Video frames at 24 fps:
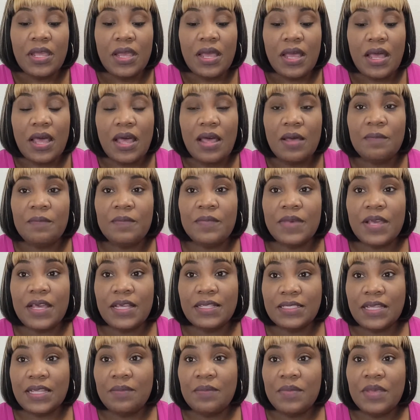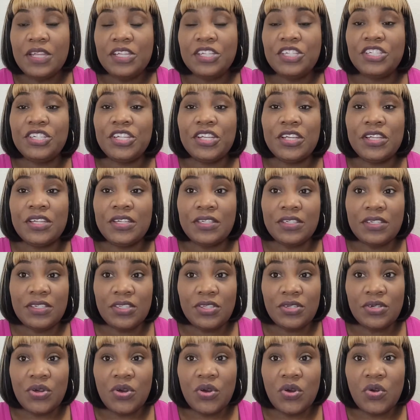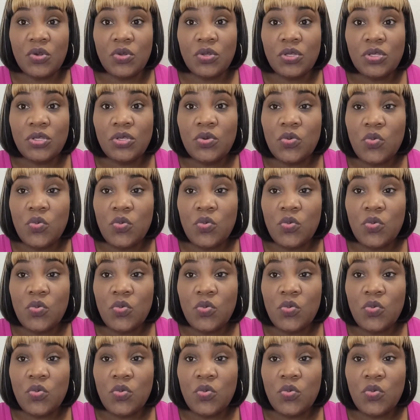As I mentioned, you